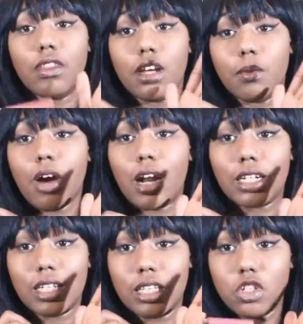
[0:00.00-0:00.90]
the
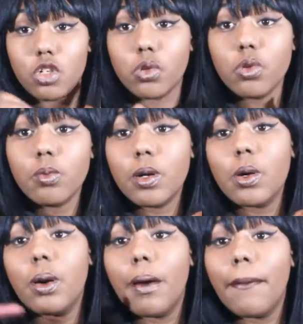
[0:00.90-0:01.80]
product in the tube,
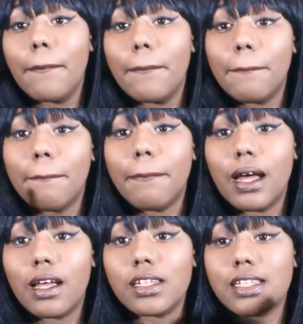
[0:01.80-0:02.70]

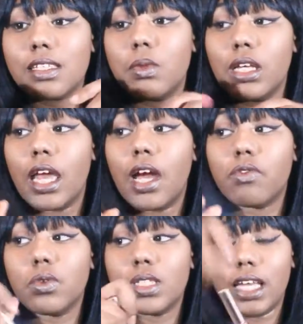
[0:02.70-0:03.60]
but just be
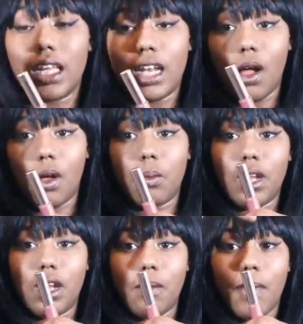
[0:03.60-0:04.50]
careful taking it out and
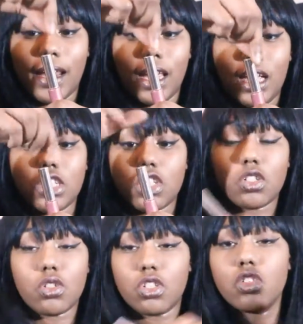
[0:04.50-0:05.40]
putting it back in.
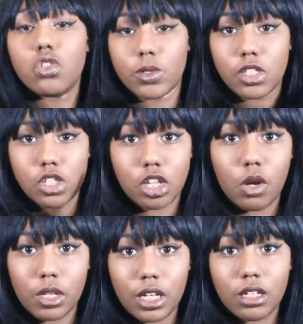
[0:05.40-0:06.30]
Just, just do it
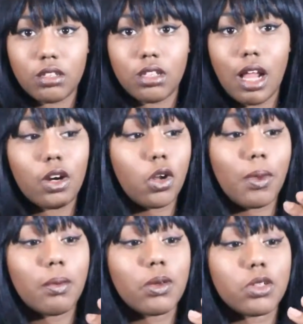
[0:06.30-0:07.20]
slowly. I don't know,
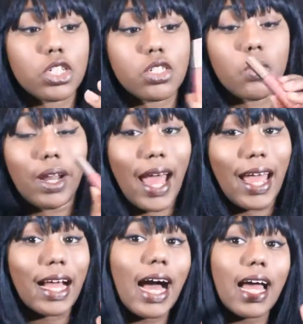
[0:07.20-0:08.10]
maybe it was just the one
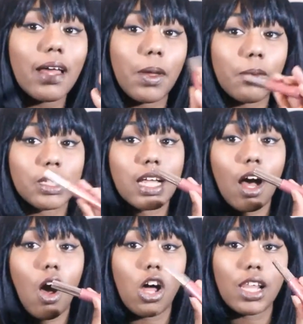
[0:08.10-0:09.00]
I got. Maybe it's
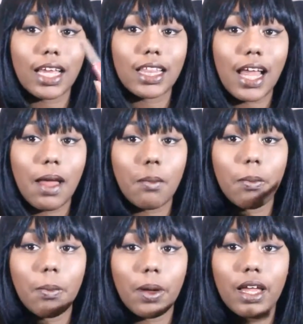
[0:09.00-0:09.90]
not all like that,
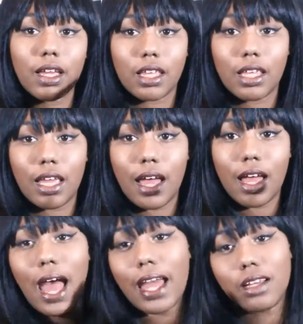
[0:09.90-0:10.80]
but yeah,
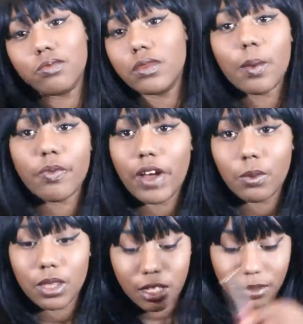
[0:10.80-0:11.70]
I, I'm
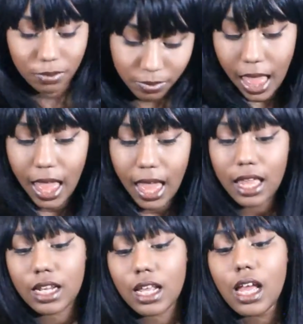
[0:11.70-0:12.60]
fine with it.
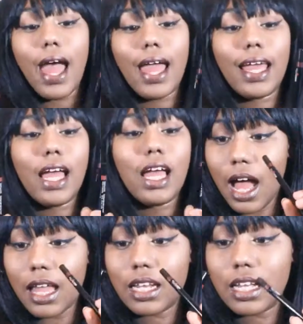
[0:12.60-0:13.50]
And I
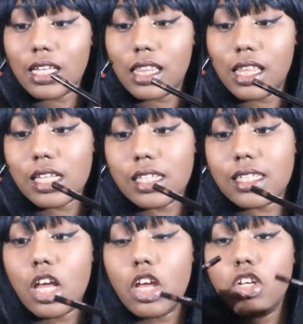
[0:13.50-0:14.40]
got
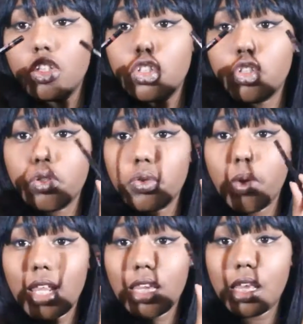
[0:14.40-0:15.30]
these two
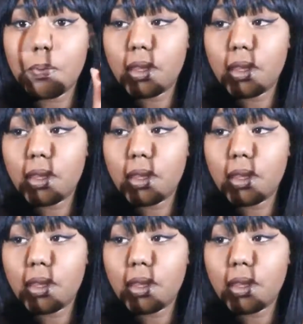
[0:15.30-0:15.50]
lip